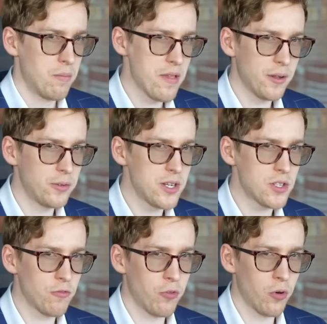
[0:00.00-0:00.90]
But the
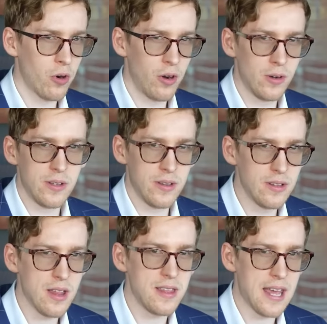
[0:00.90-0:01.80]
reason for
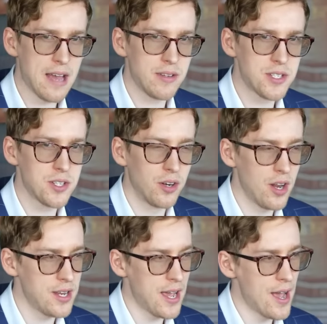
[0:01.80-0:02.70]
nothing having
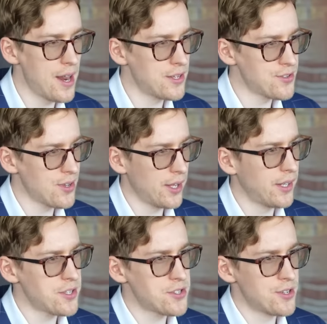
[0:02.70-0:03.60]
started yet is not
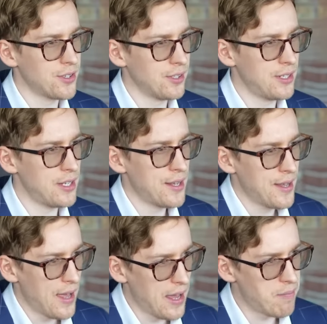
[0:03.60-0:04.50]
necessarily
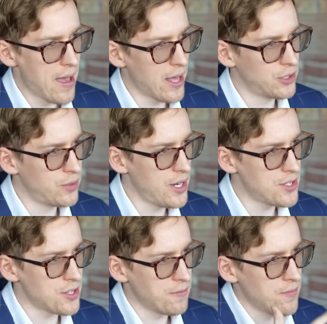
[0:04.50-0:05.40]
a bad
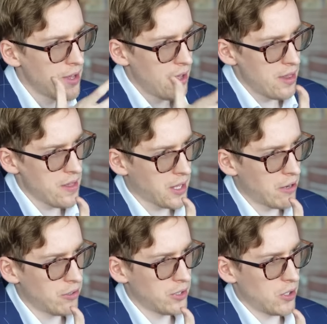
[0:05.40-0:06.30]
reason. The
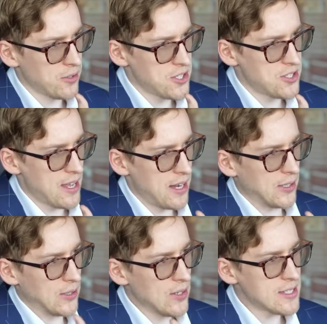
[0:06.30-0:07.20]
governor also said it
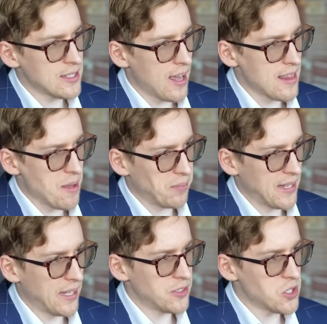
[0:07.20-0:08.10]
looks like the
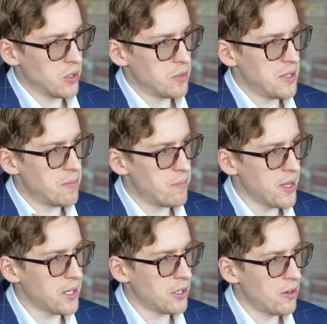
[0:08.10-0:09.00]
plant is going to be
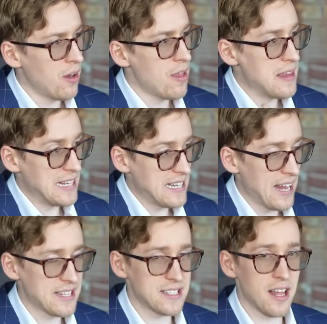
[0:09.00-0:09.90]
bigger than
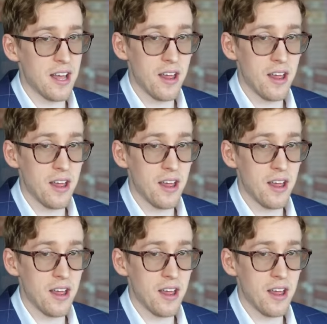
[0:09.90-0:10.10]
Tesla